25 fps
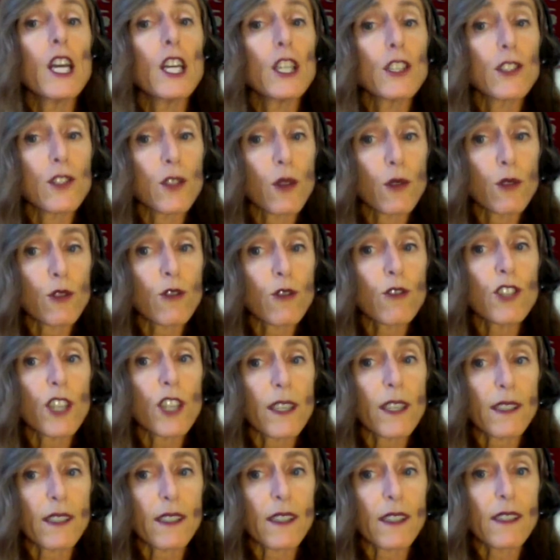social
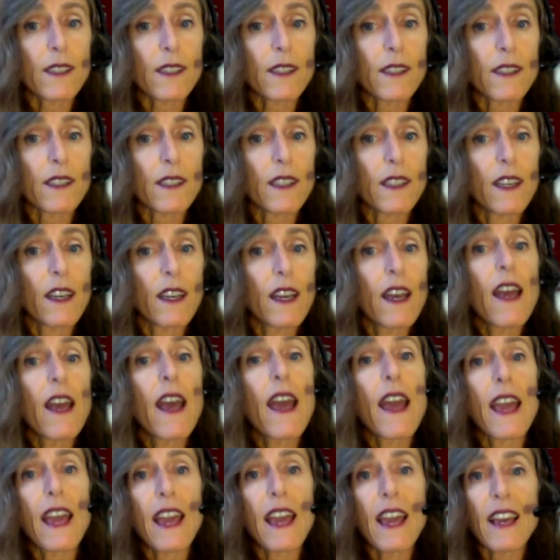justice,
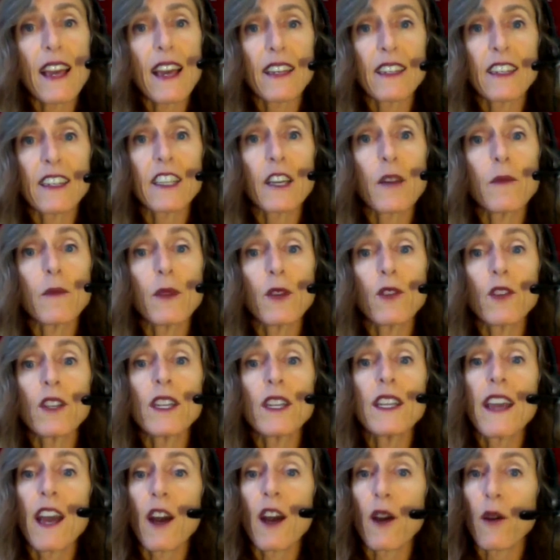and
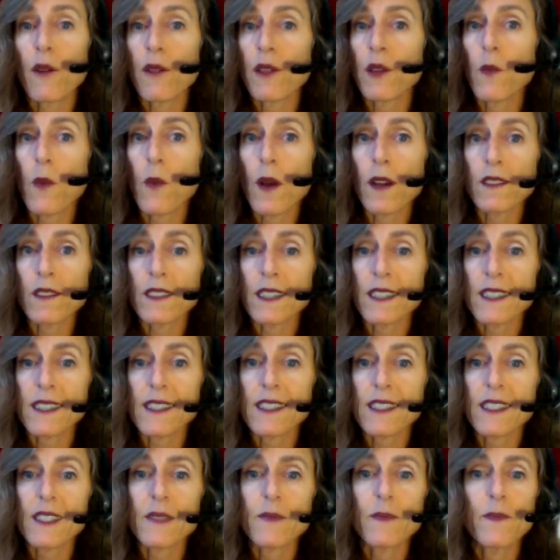community health and
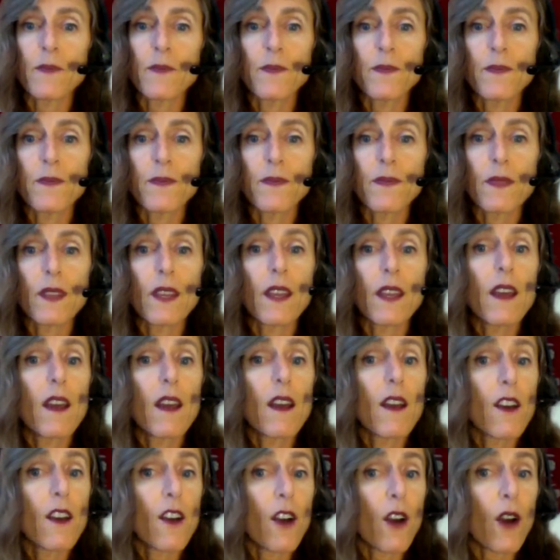wellness.
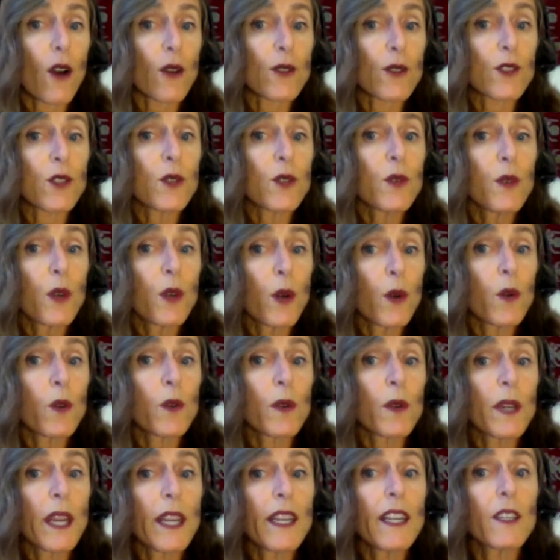So
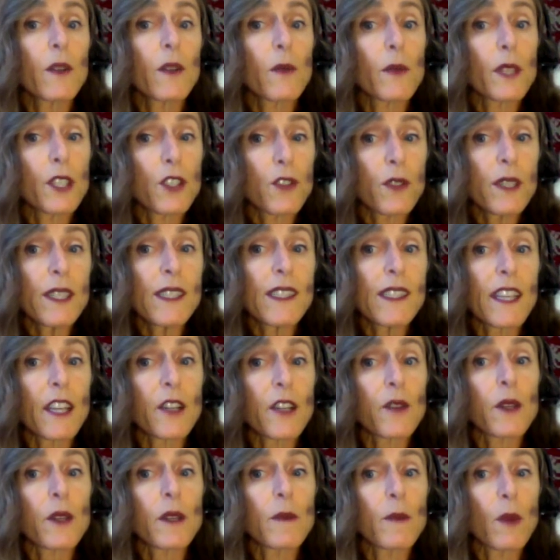co-creating a retreat
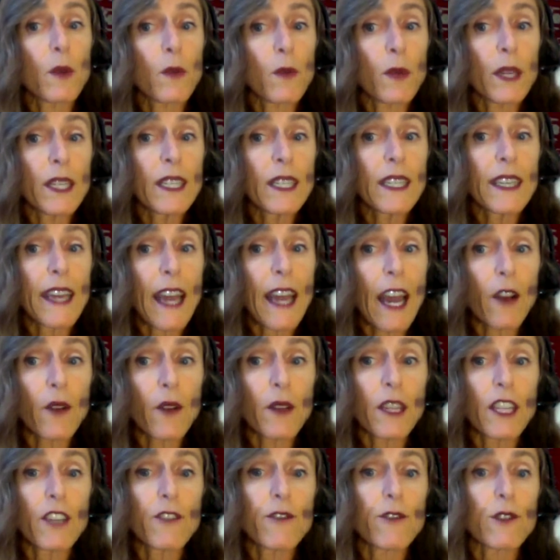center in Marin
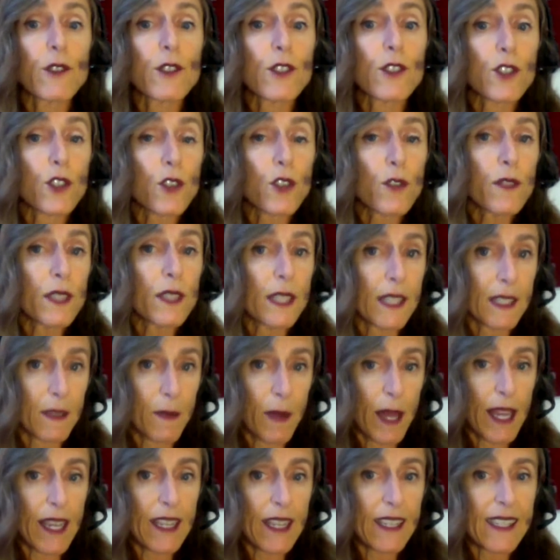County for Service
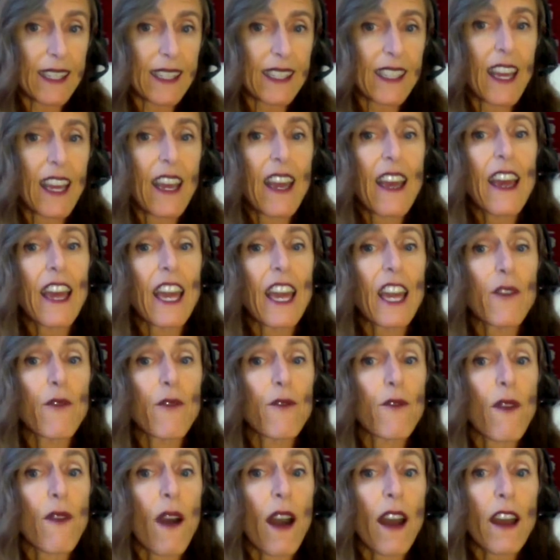Space, a
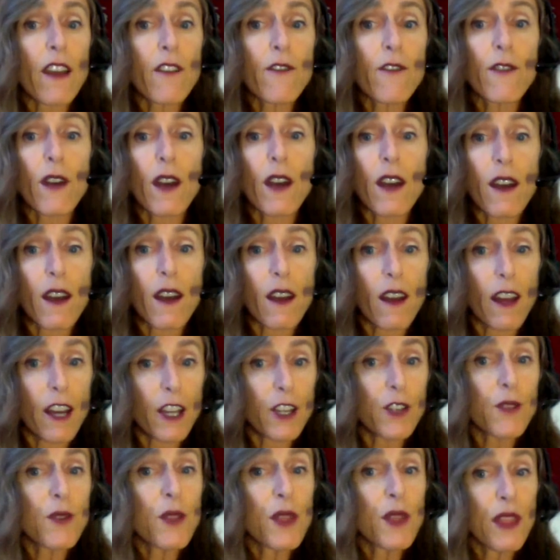
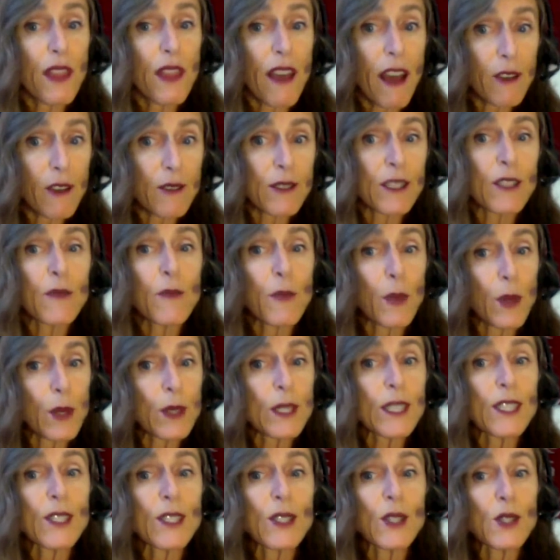500,000
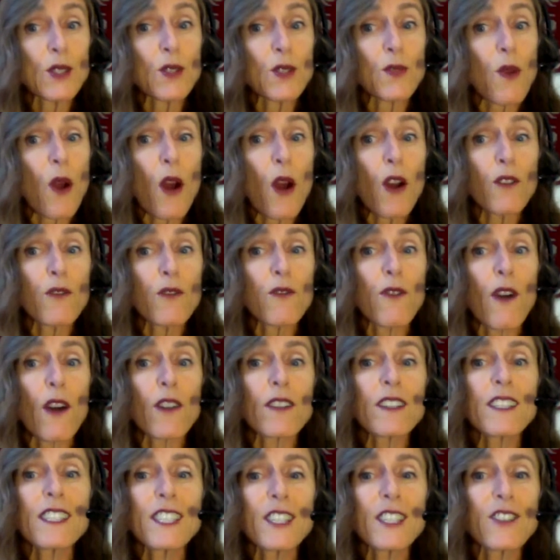person strong
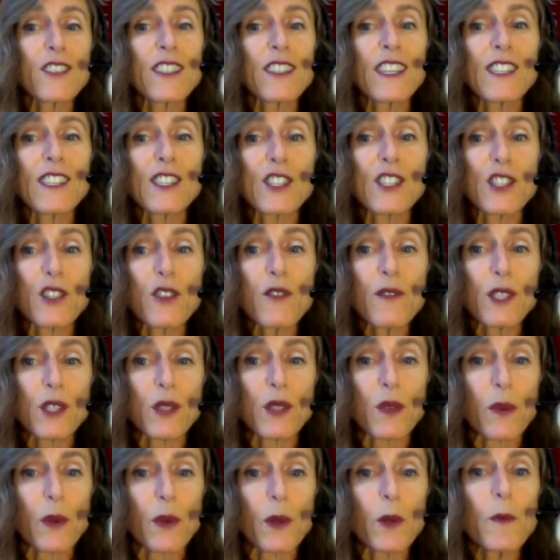volunteer-led service
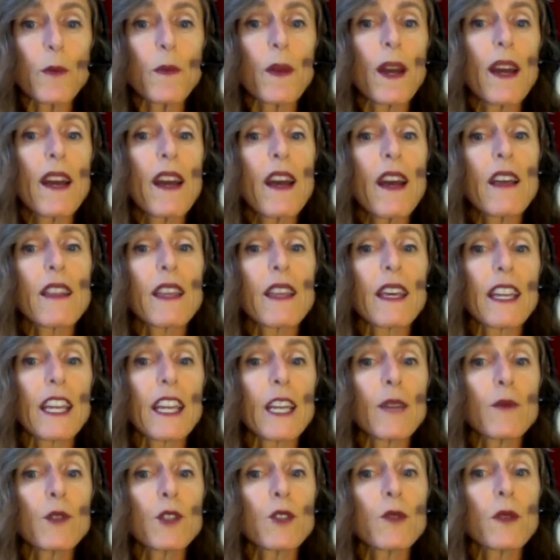group that
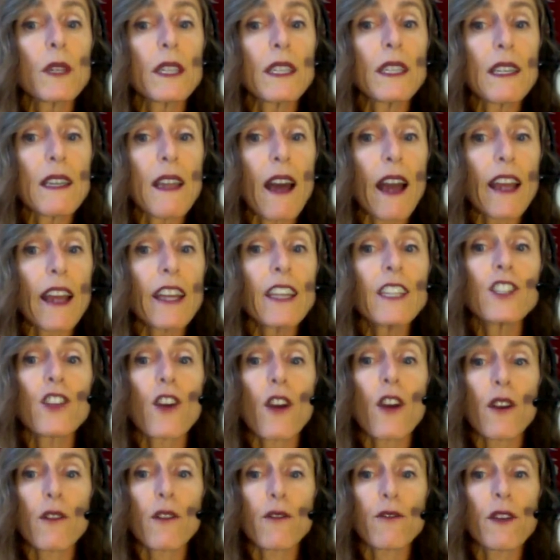aims to ignite
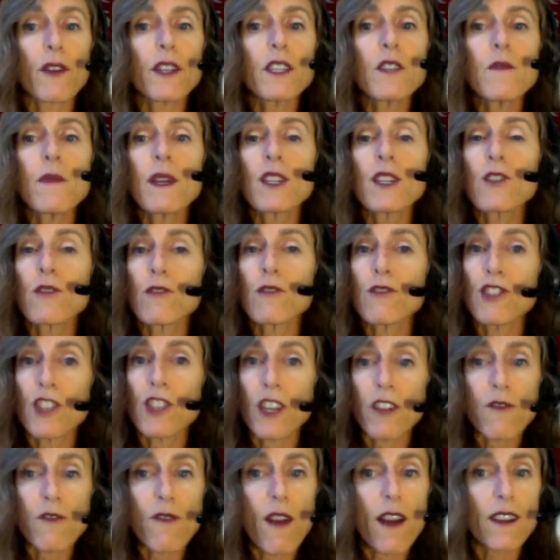our fundamental
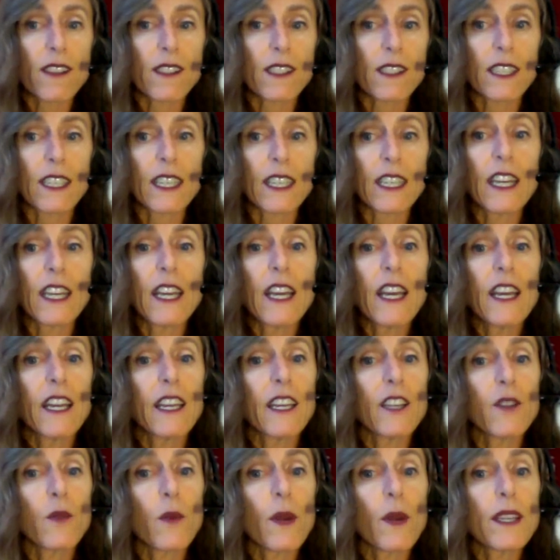generosity
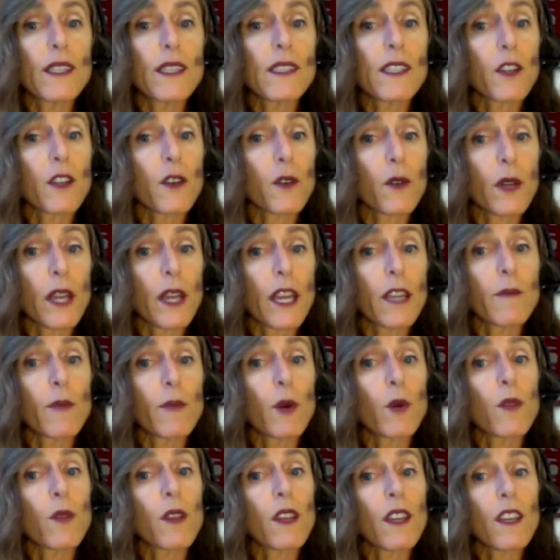in ways that create
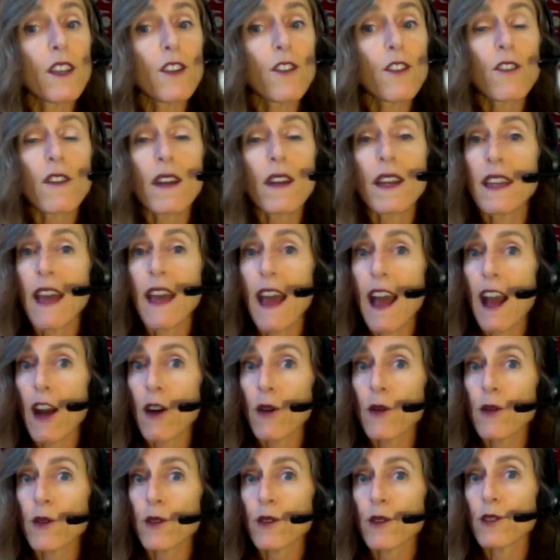both inner and
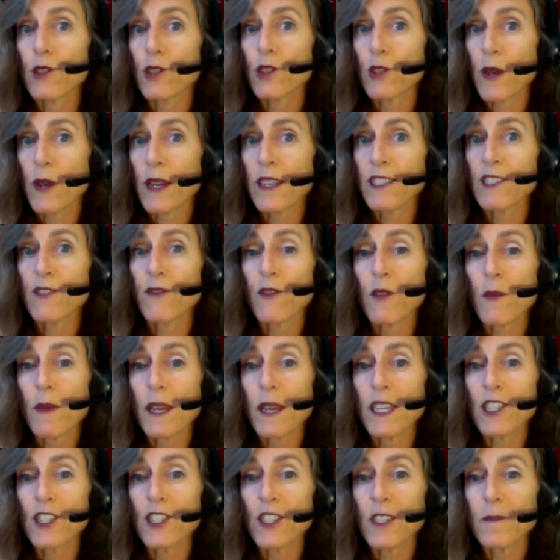outer
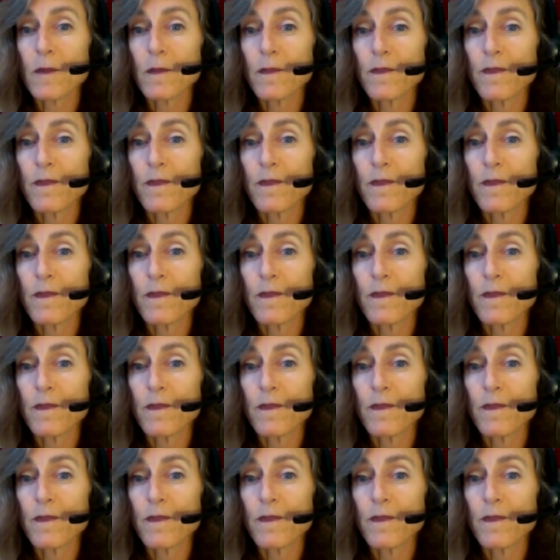transformation.